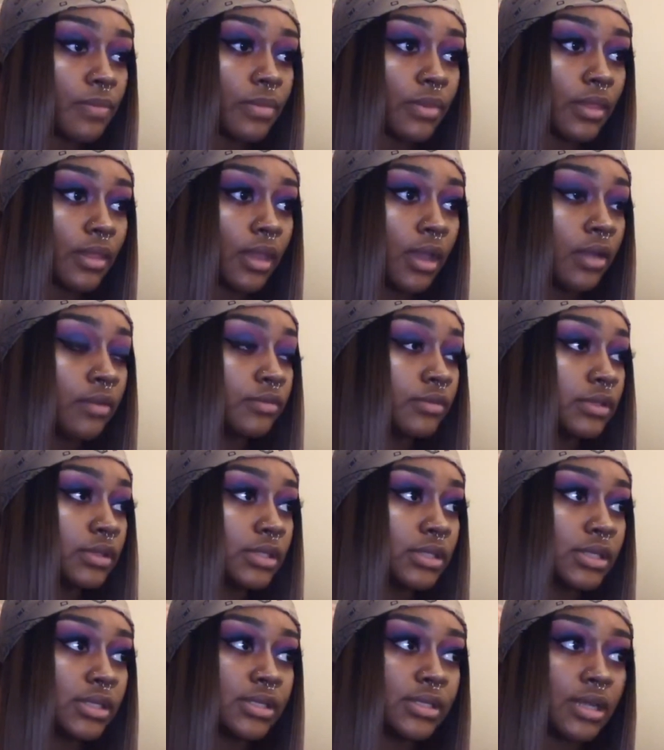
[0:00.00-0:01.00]
I really
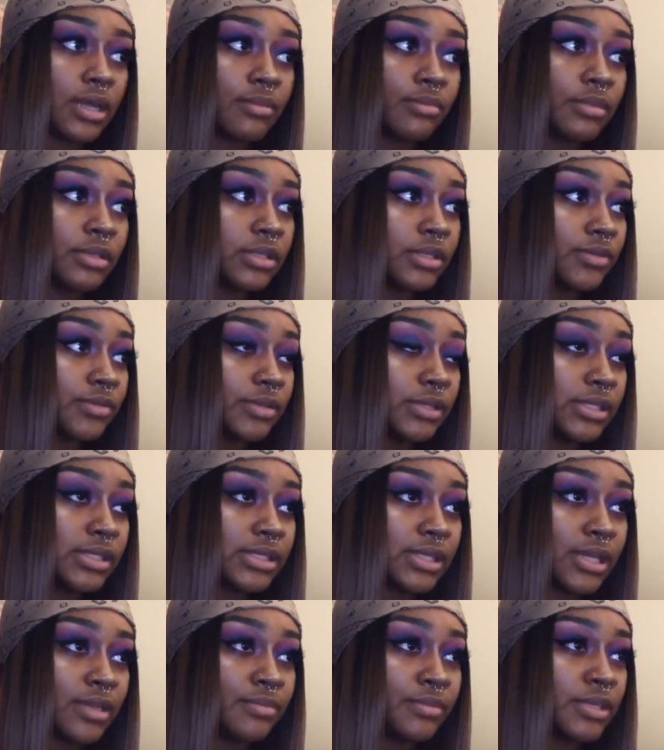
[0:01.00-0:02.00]
could not believe what he
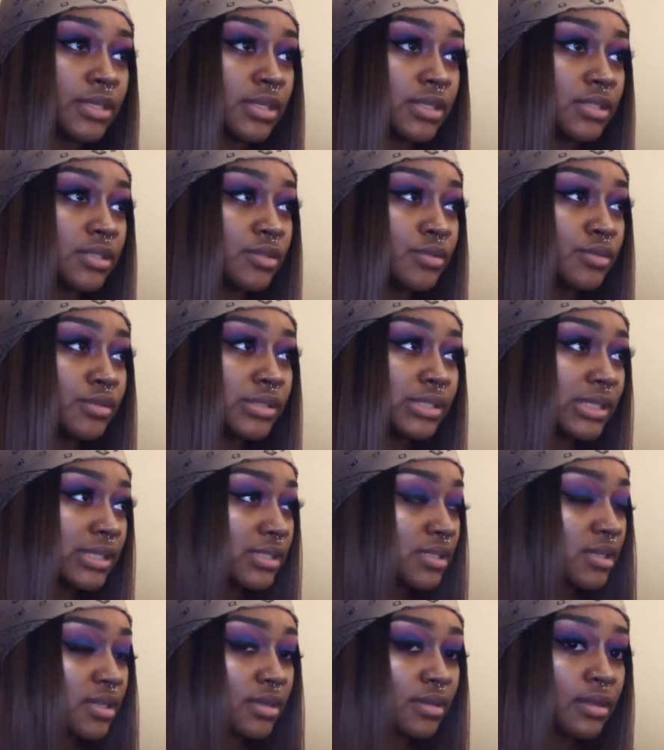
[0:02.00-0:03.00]
said, because who says
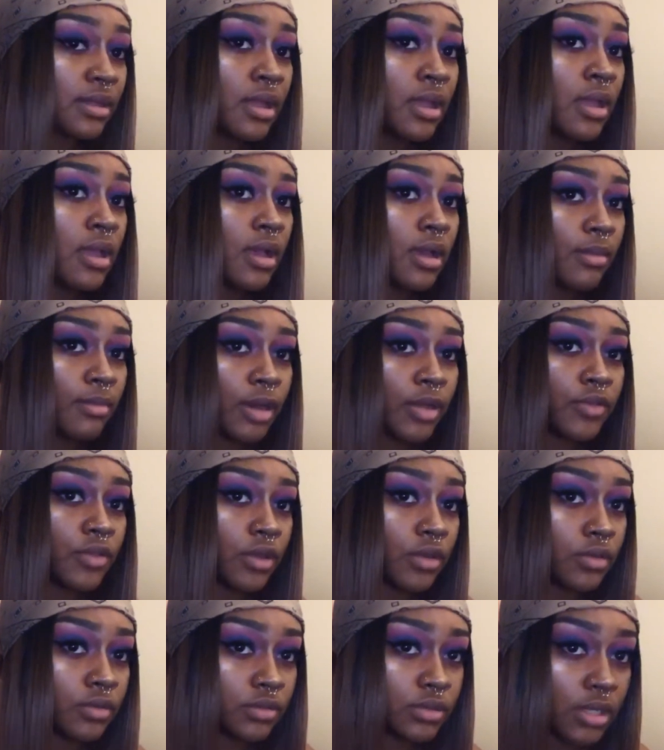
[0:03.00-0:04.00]
that about their
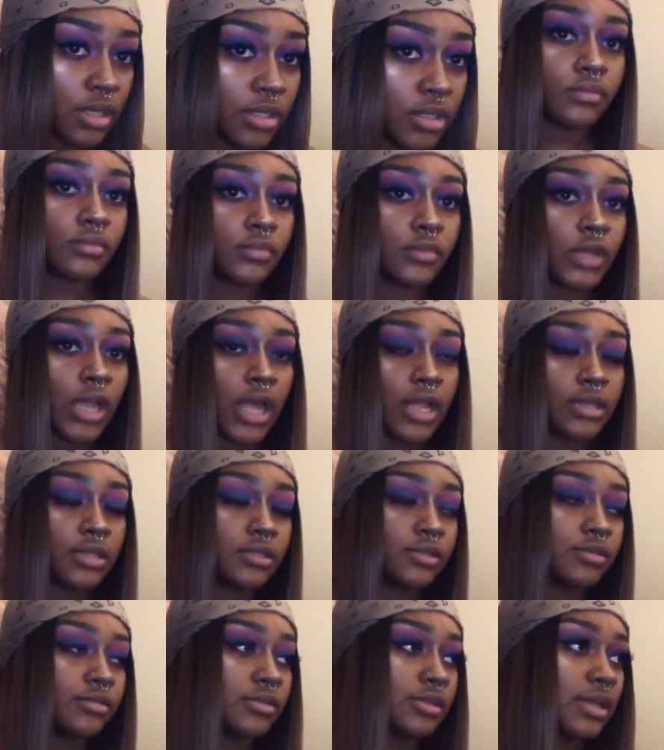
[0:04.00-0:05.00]
own daughter? Alex
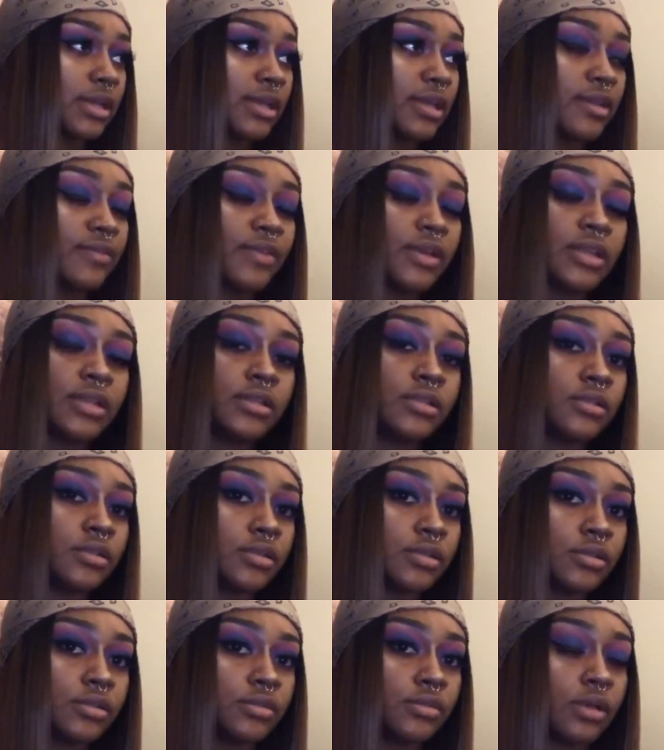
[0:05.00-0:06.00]
was like, if I didn't know
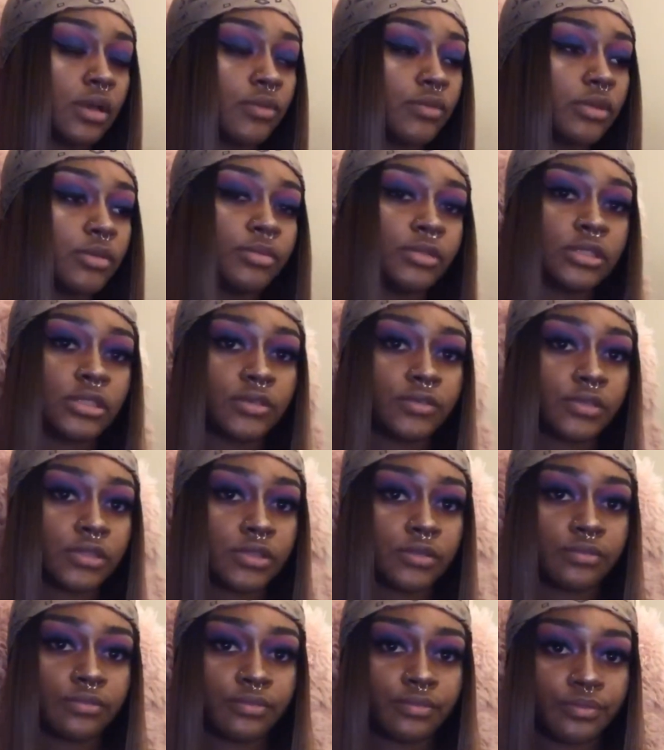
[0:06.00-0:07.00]
you, I would have believed him,
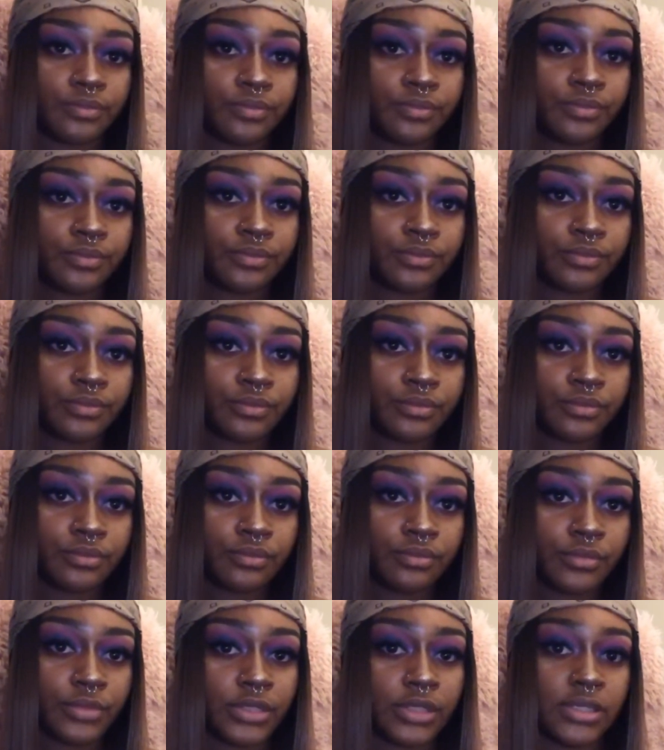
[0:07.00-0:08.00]

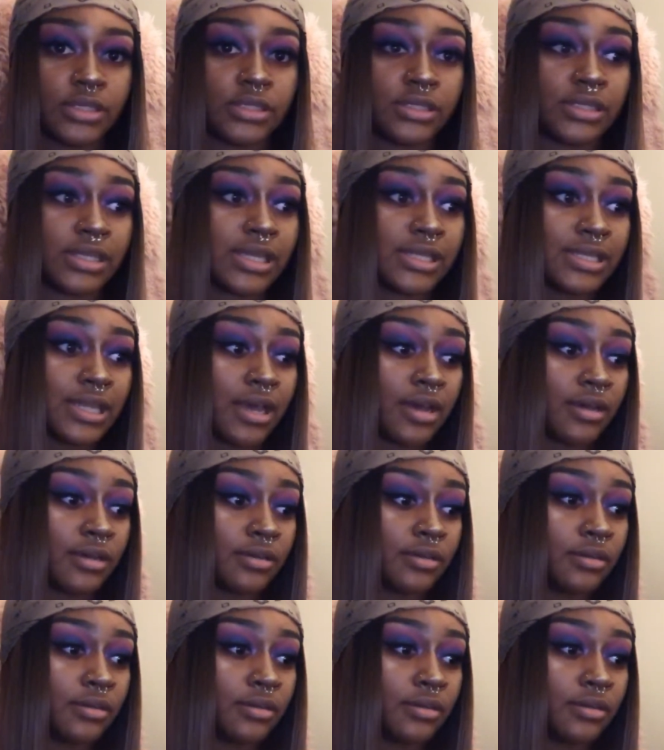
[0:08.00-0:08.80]
because that's how